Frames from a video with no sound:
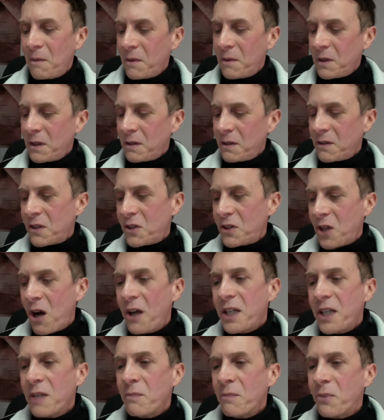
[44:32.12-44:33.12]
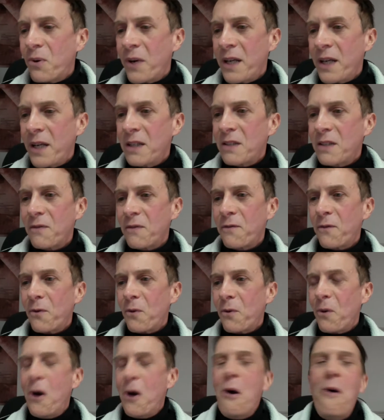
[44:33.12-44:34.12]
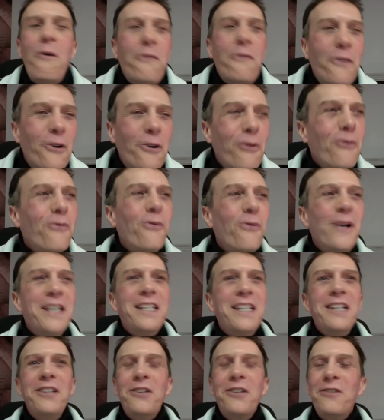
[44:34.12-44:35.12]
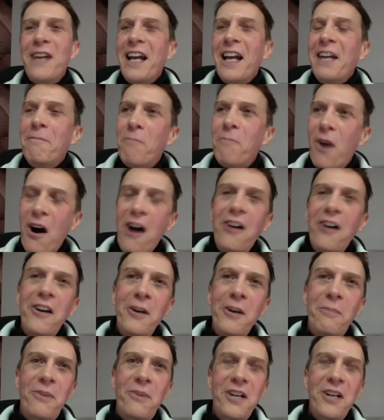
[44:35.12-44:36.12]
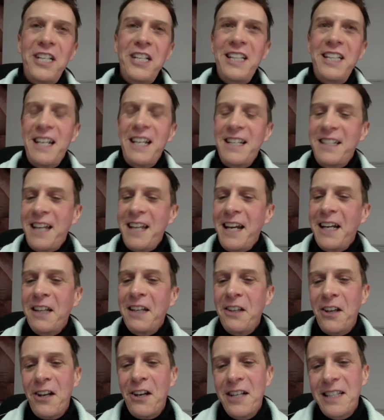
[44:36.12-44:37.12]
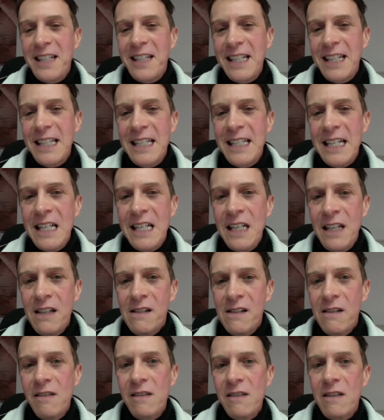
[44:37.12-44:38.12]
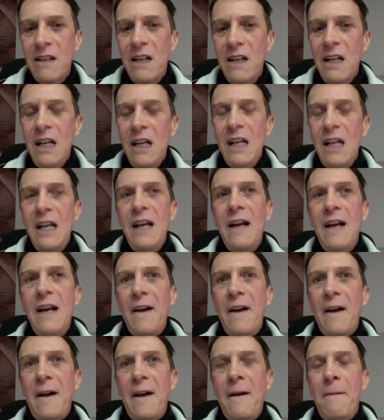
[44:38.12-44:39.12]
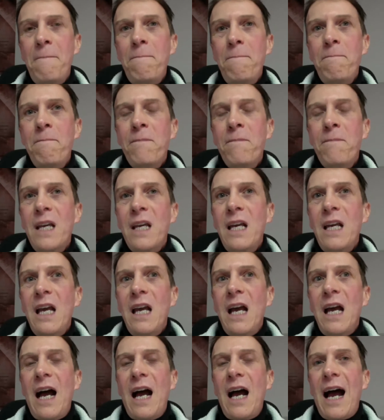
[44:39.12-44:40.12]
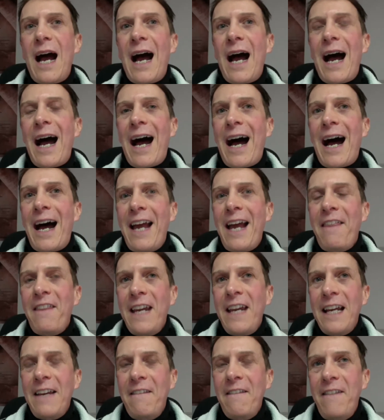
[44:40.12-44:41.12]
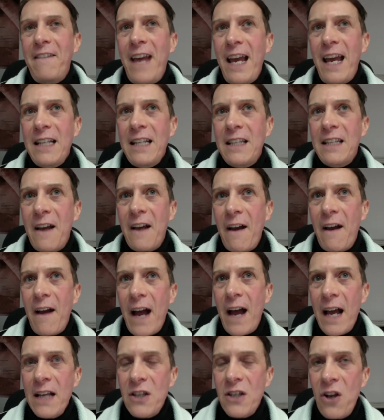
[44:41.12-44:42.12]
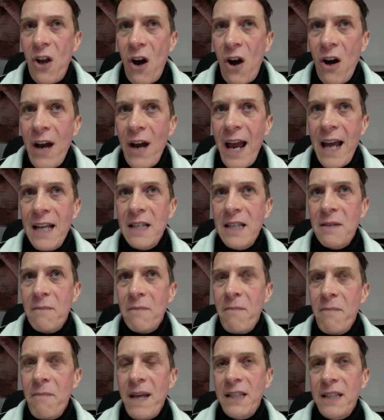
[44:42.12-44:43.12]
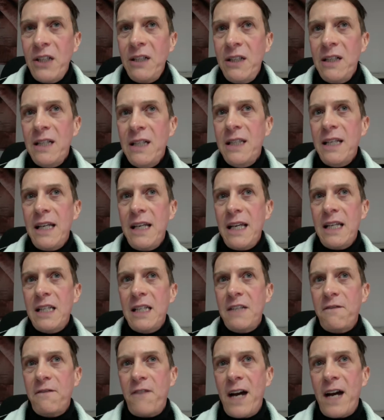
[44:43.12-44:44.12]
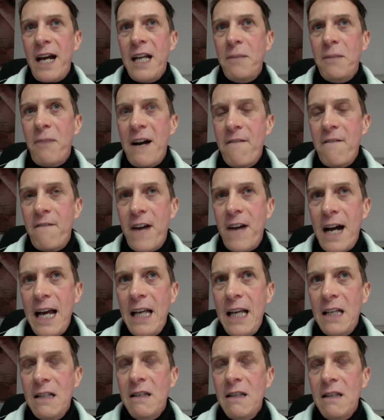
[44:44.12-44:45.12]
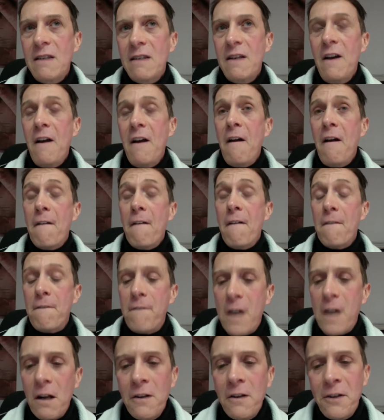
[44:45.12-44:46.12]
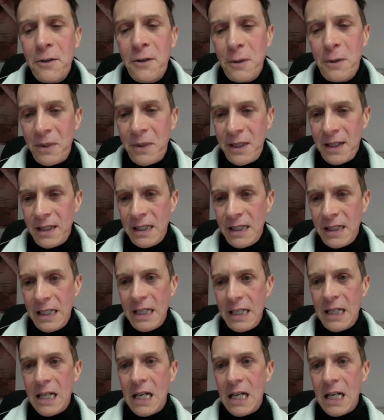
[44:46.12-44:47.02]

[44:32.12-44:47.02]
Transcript: starting point for wanting to embark on a project that's taken the last 16 years. I think that as long as masculinity is defined by violence, vulnerability,